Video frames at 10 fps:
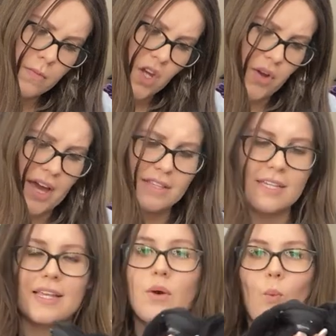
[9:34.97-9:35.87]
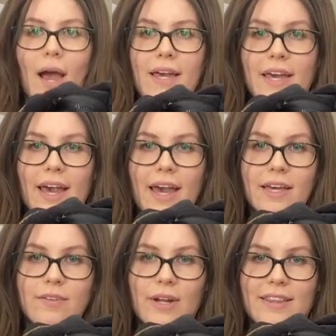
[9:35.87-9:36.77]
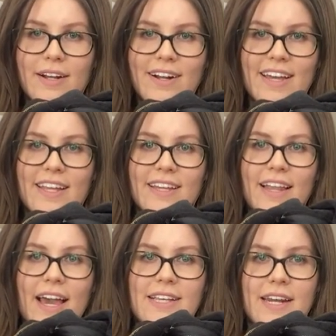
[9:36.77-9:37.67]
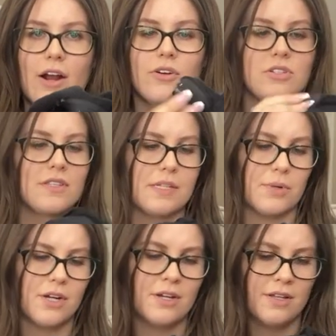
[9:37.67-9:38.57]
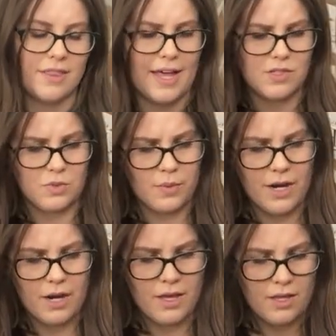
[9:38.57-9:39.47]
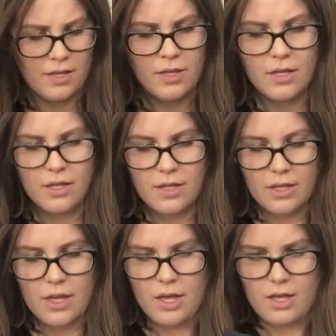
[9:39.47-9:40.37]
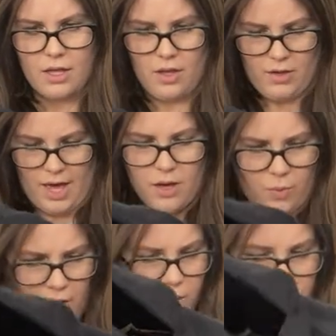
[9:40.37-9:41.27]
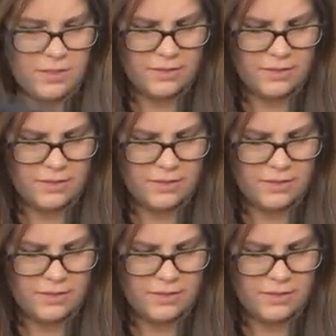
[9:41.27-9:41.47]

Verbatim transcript: Okay, it says like YKK right there, and then it like has an arrow to the zipper. That was really weird. Okay, well,